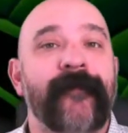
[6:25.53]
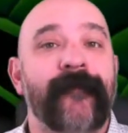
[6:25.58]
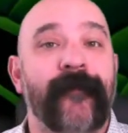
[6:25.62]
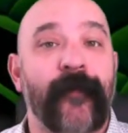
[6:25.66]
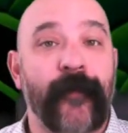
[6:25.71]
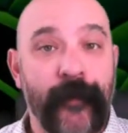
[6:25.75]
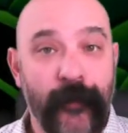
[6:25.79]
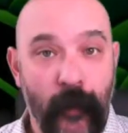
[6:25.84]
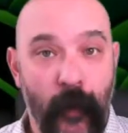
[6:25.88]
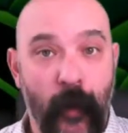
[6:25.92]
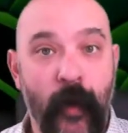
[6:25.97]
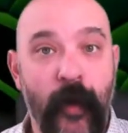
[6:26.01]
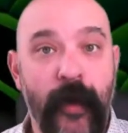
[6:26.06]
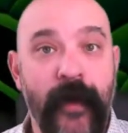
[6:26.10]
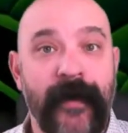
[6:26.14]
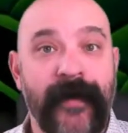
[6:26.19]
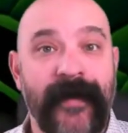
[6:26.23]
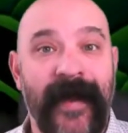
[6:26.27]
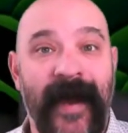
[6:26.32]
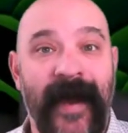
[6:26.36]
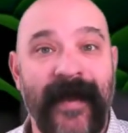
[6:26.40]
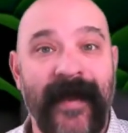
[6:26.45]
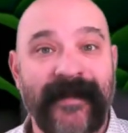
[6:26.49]
for your
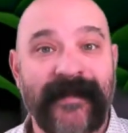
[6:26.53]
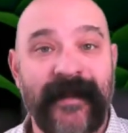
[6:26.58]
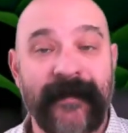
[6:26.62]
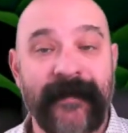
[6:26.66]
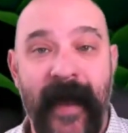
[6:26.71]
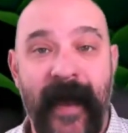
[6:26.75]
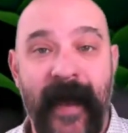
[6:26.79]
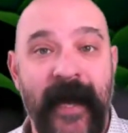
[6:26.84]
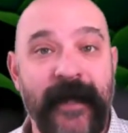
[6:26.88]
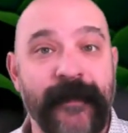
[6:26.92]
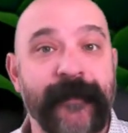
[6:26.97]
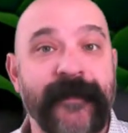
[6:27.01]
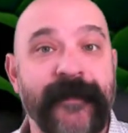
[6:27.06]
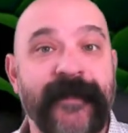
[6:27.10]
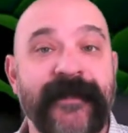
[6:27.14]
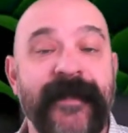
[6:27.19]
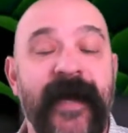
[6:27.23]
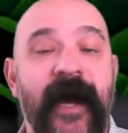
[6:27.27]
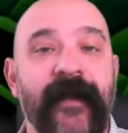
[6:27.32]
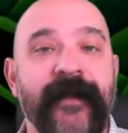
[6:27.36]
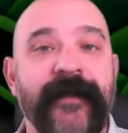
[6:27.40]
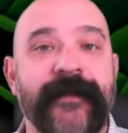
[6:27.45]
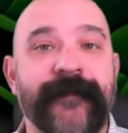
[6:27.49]
dynasty management style,